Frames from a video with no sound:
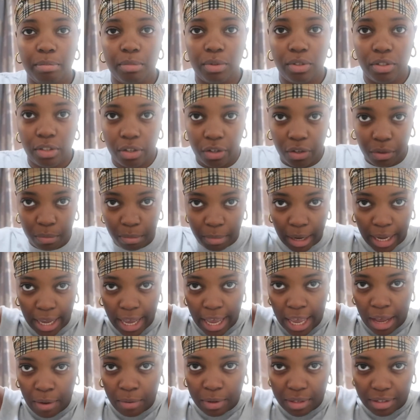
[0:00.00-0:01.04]
So my
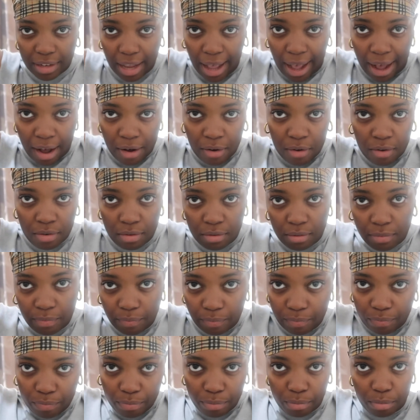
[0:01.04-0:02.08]
hair was out,
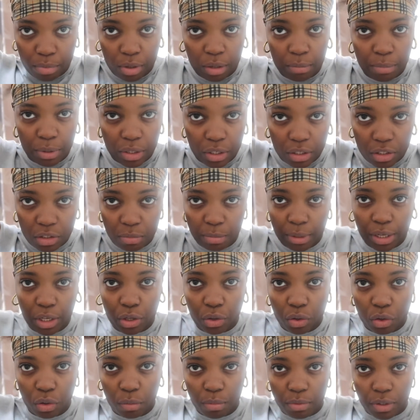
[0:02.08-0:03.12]
but because my
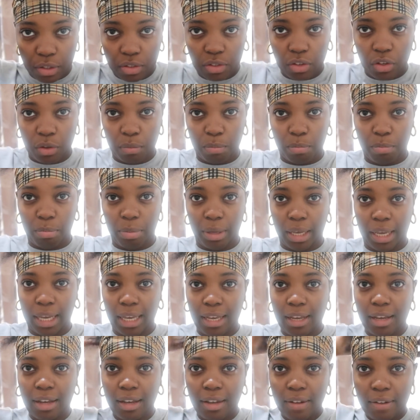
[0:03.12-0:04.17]
hoops are so big,
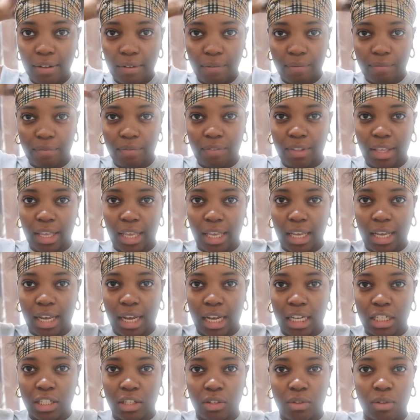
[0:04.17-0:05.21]
it
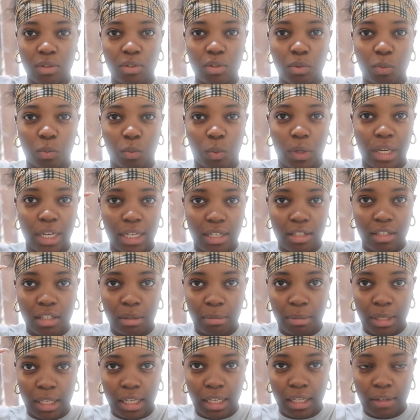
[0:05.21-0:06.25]
kind of looked weird to
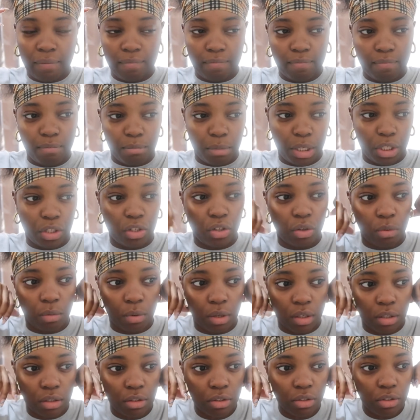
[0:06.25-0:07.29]
me, my new
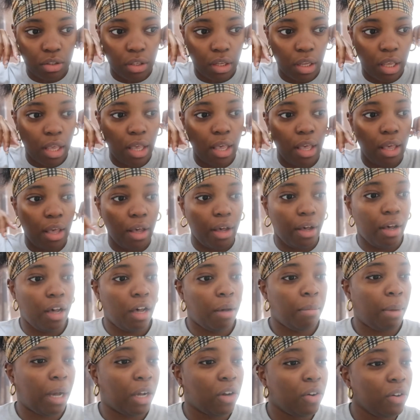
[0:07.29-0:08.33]
ones.
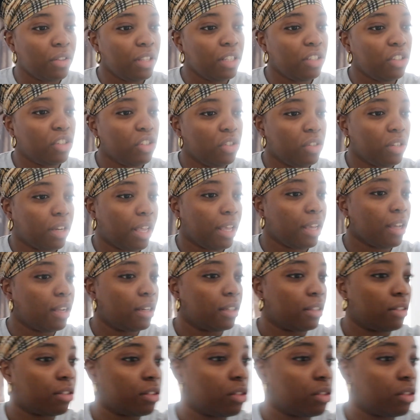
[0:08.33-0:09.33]
I got this new necklace